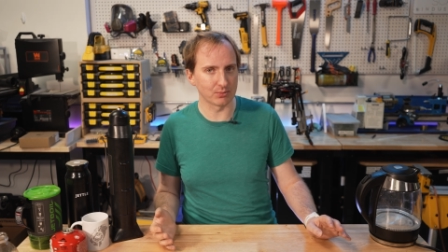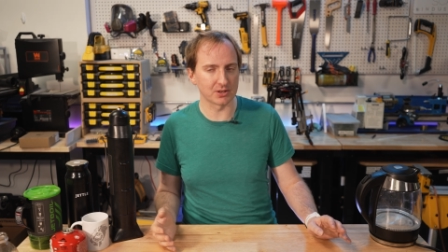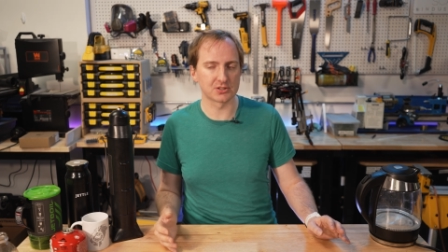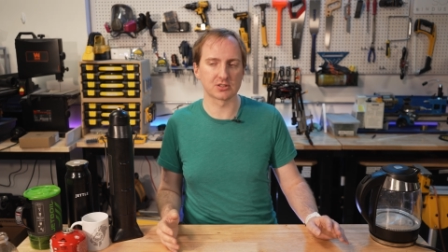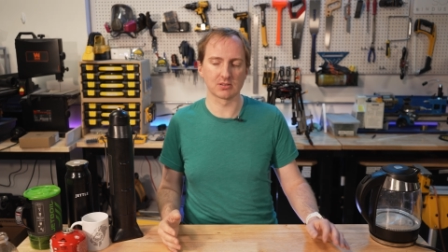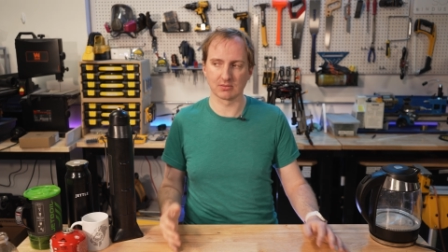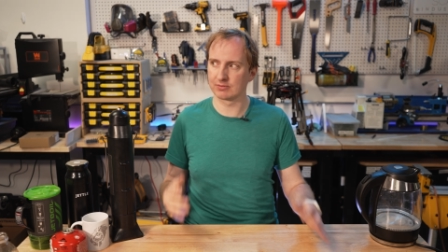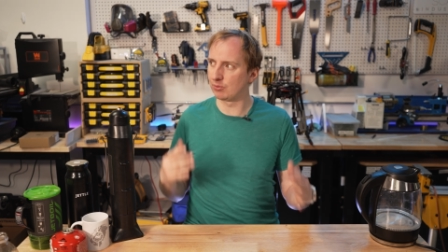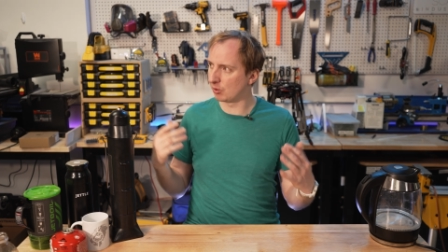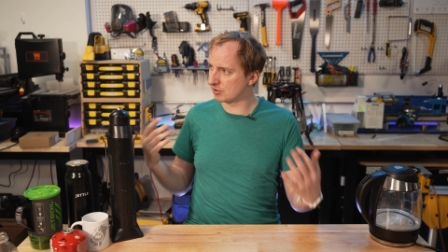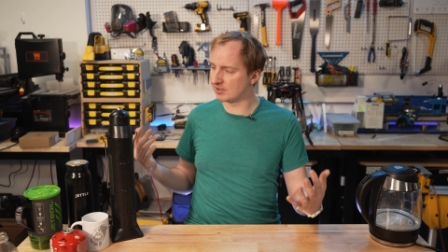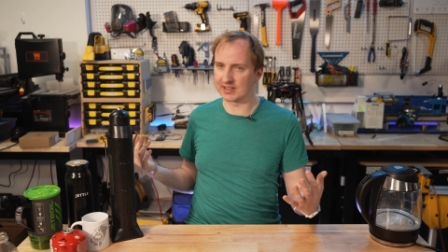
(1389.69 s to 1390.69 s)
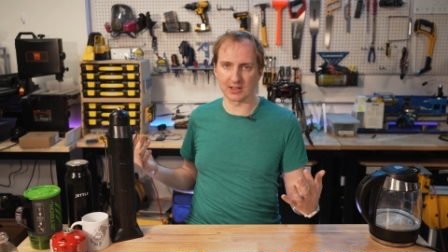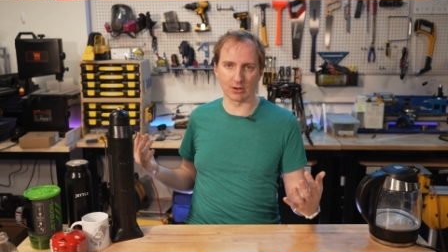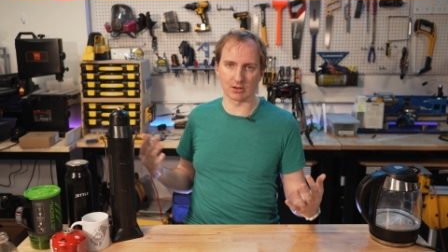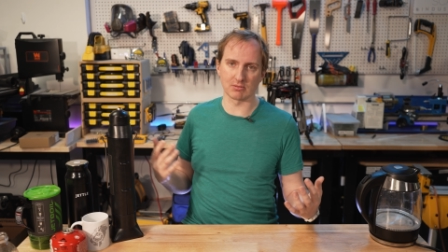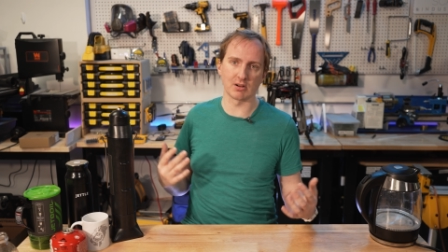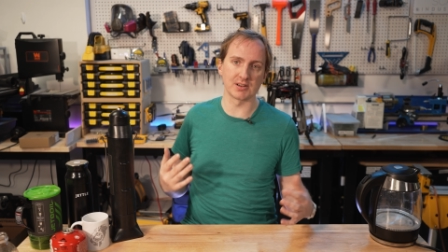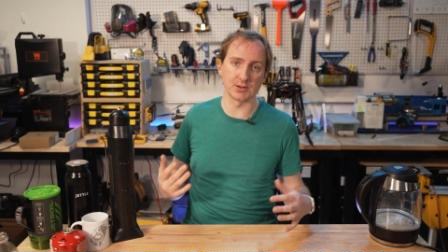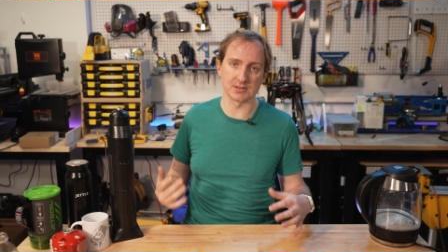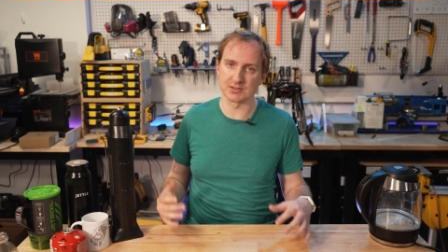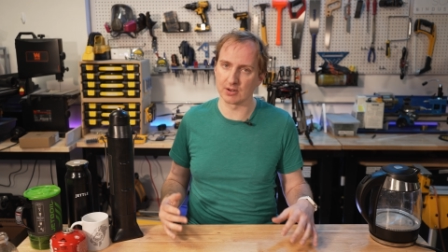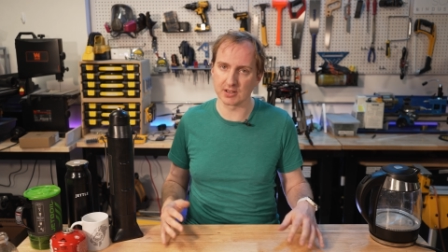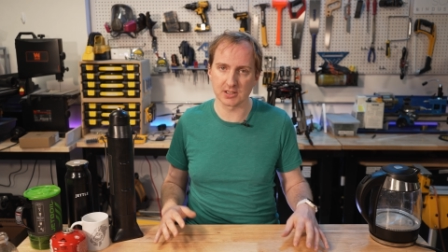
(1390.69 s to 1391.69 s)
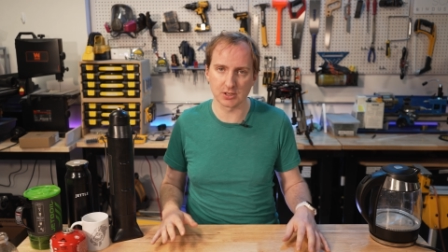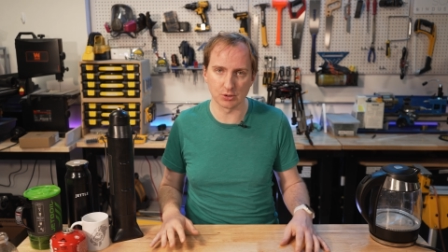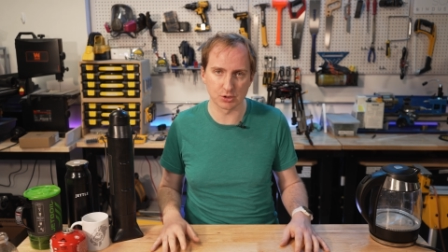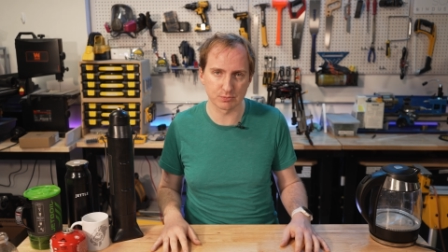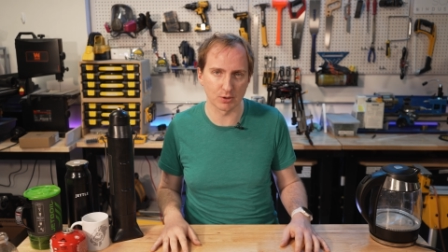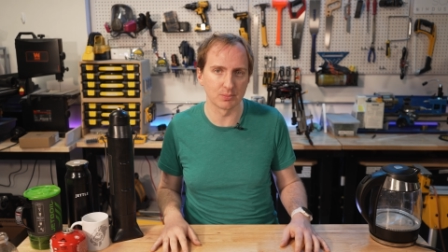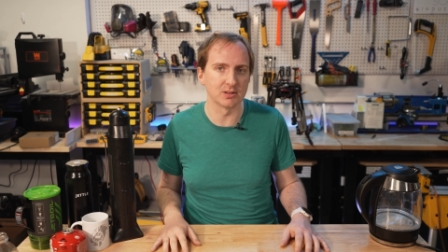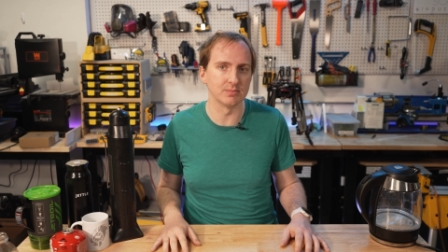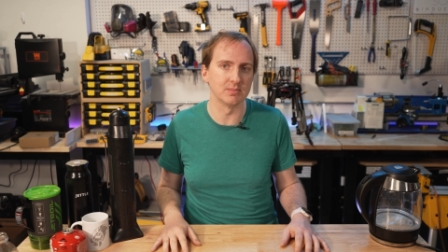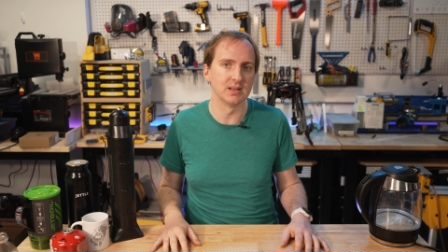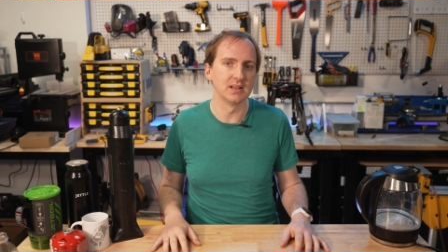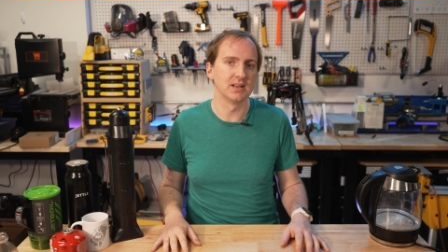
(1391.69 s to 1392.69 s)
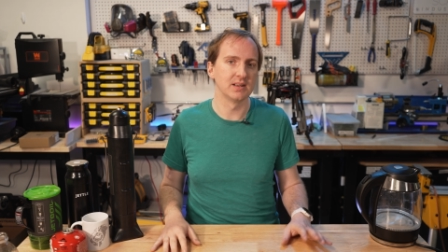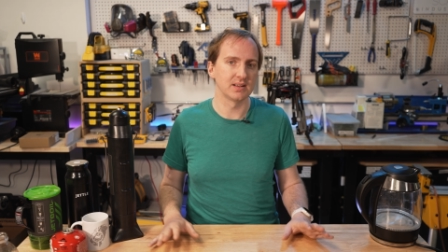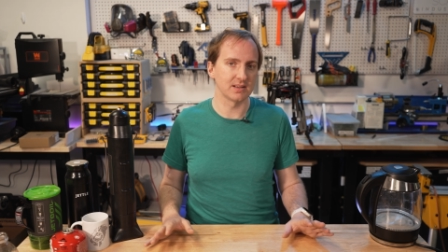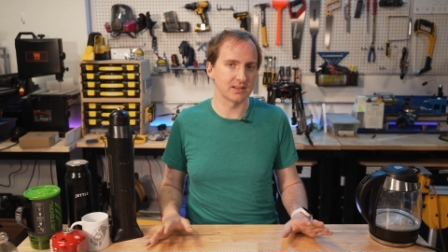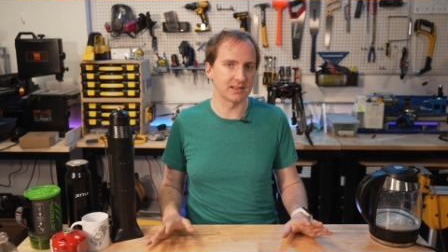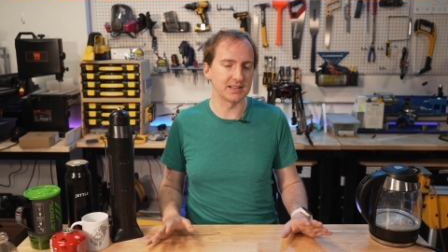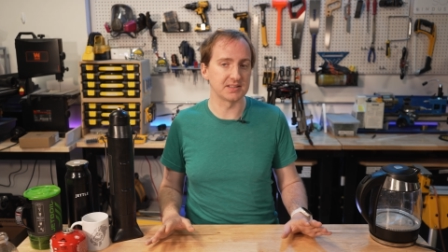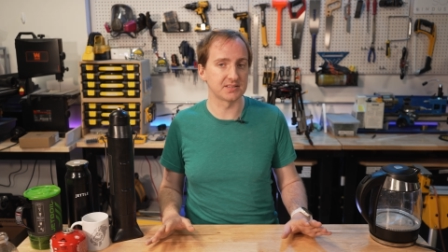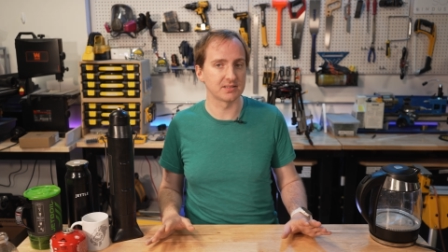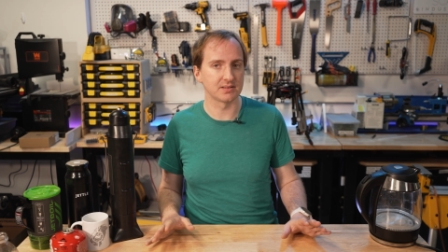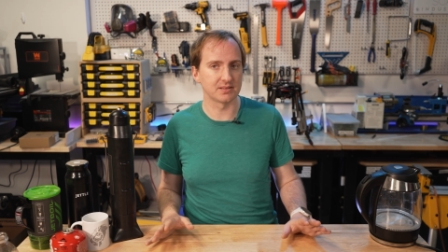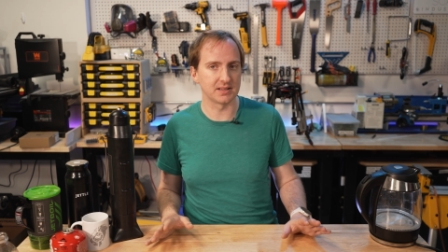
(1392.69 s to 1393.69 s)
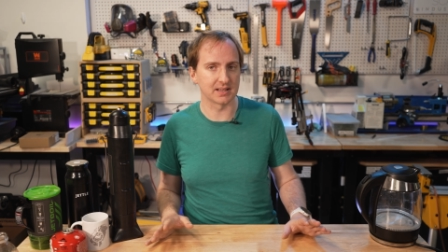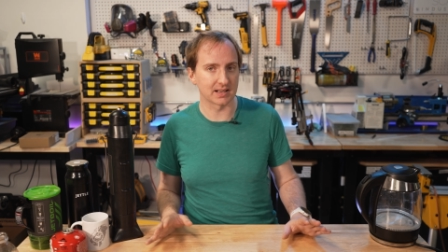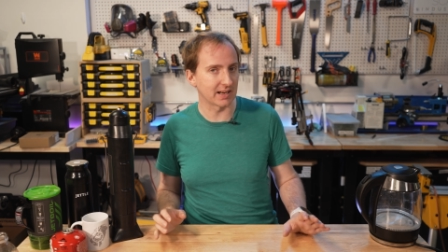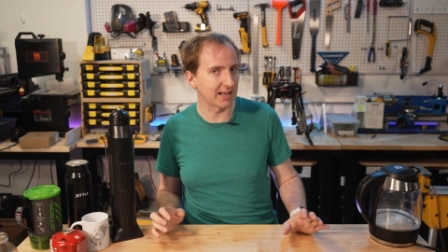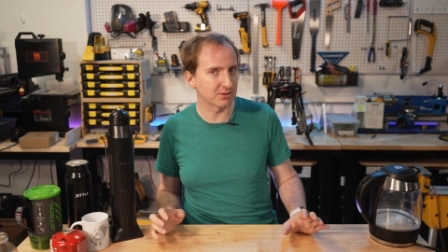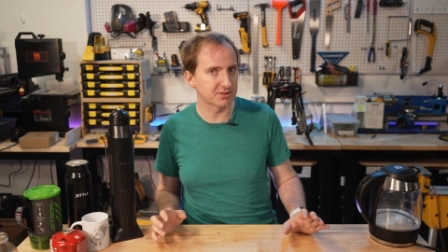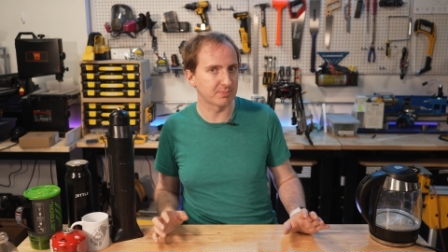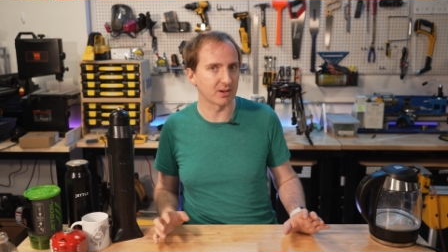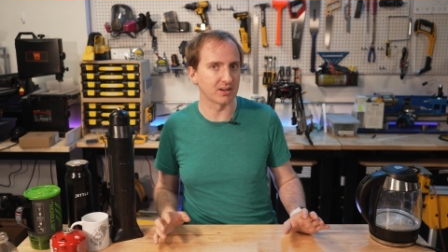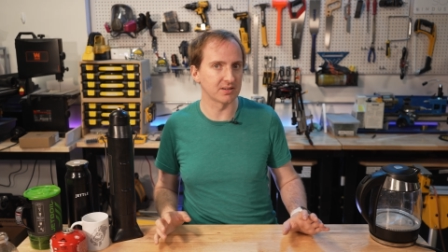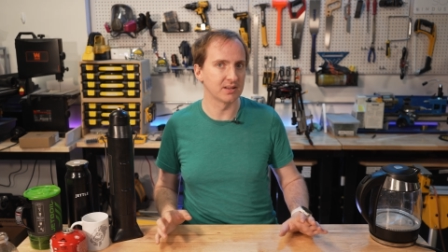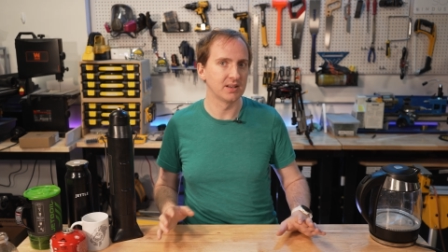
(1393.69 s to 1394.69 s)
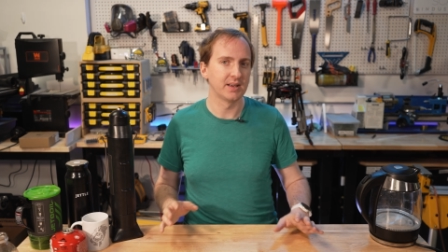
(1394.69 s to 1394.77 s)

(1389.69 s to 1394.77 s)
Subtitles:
which fortunately in Colorado is not a huge problem, at least the clouds part.